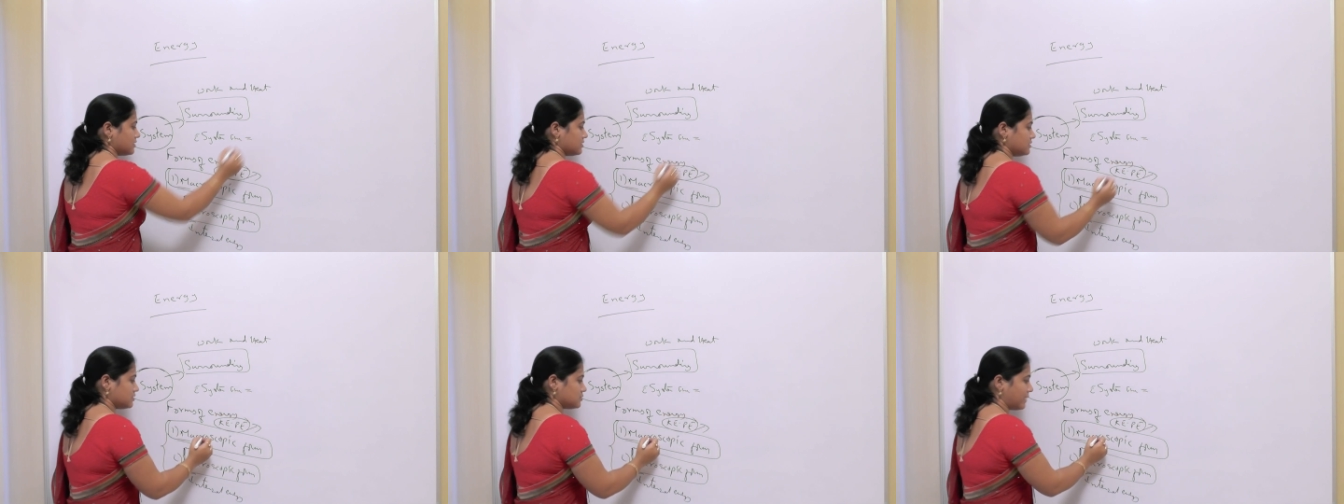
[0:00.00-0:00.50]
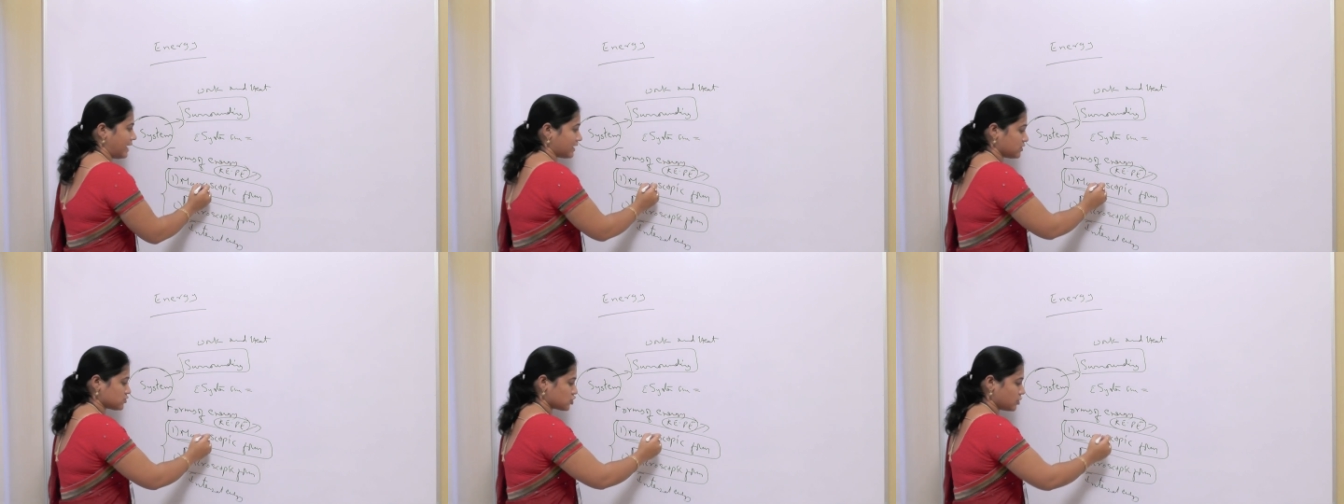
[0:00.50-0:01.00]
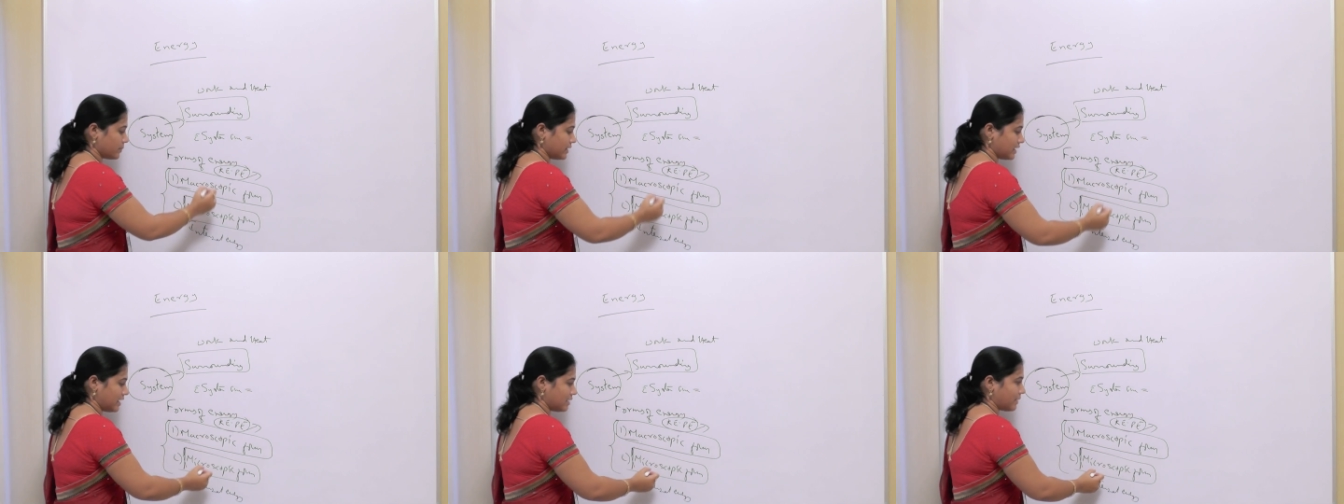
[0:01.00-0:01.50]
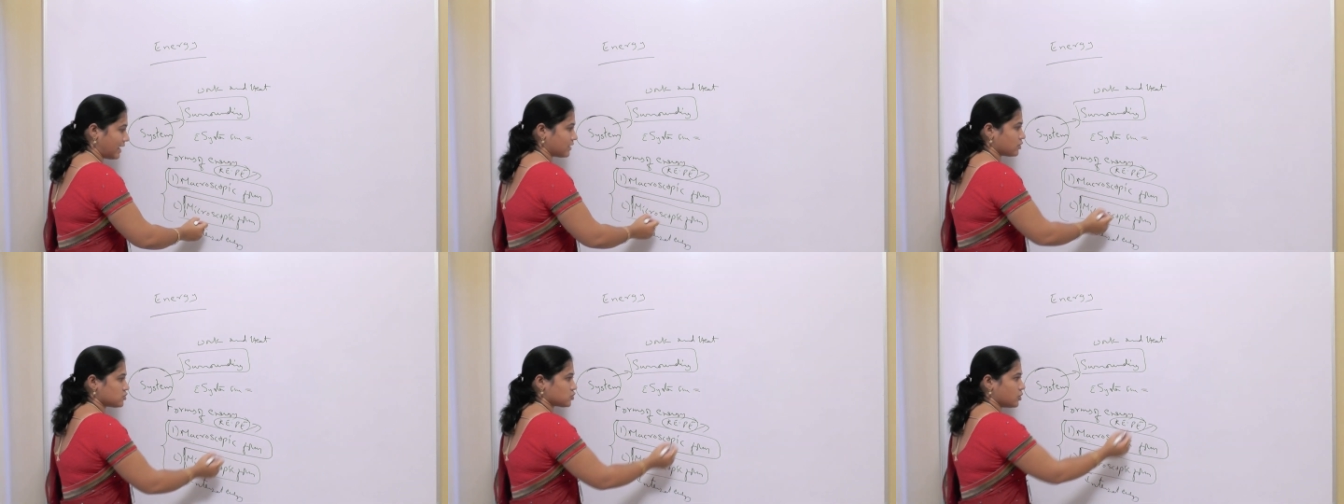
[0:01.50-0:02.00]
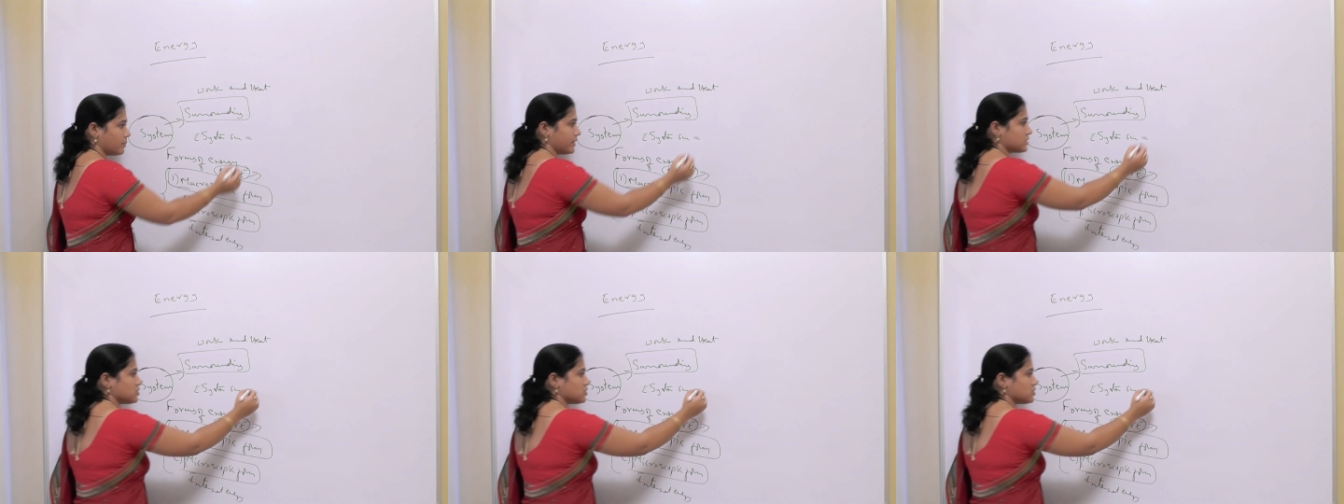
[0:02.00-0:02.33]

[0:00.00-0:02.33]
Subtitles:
this macroscopic and microscopic.